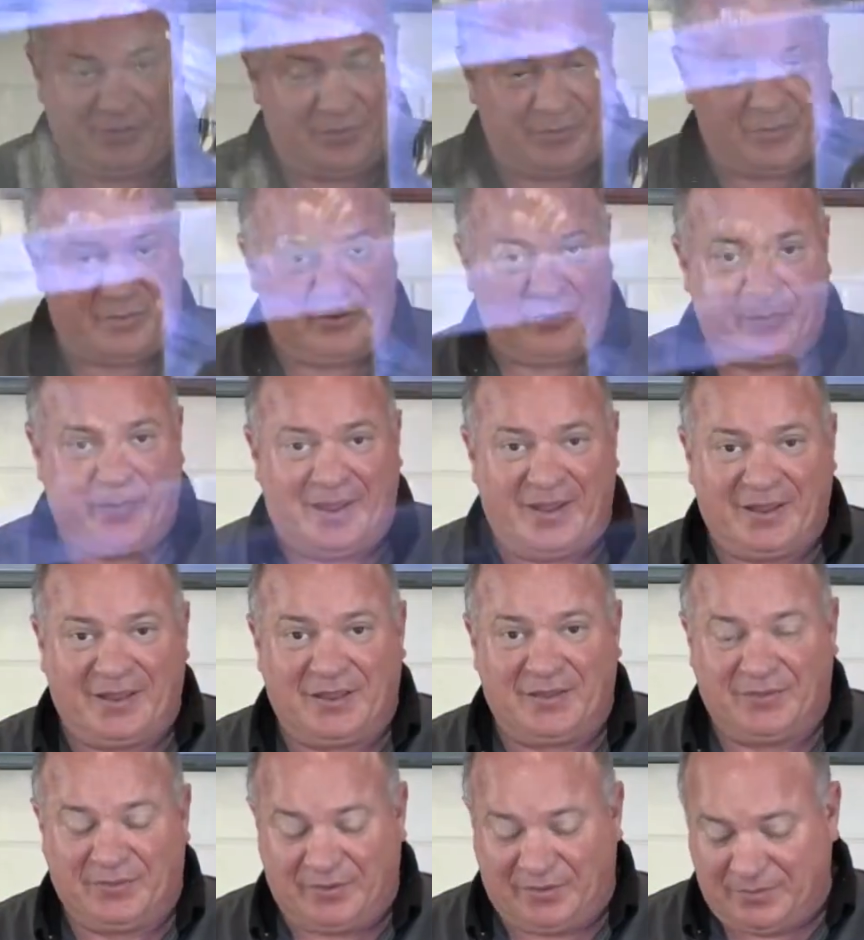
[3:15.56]
they're all back
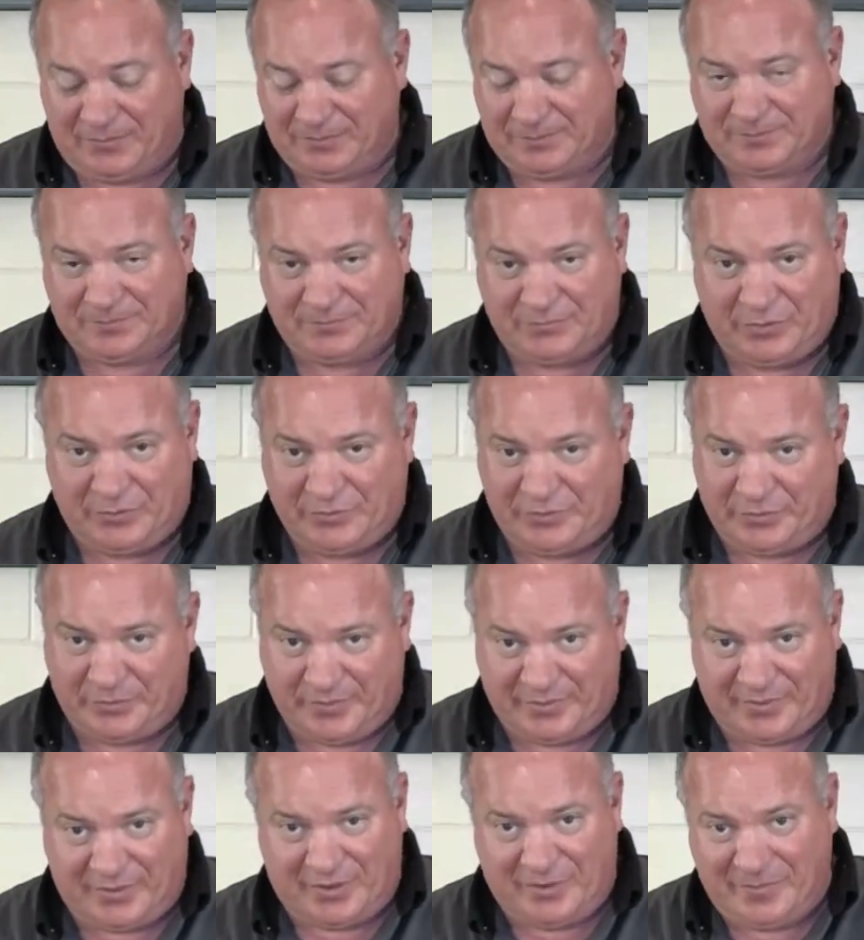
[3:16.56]
in there. Told you it
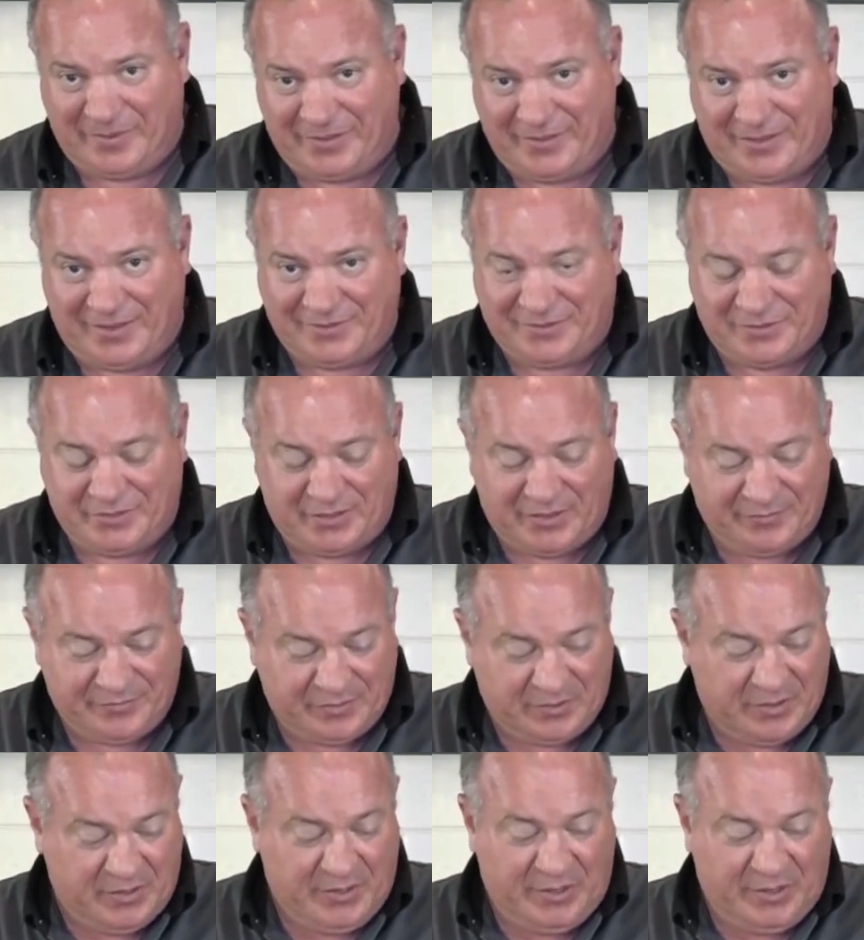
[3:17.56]
wasn't going to be that tough.